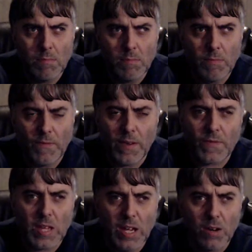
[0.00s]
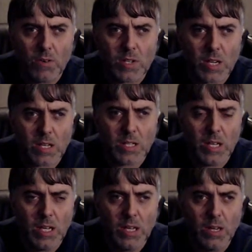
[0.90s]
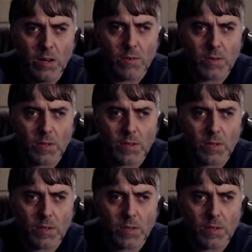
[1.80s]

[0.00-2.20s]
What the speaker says: 15 or 16 years,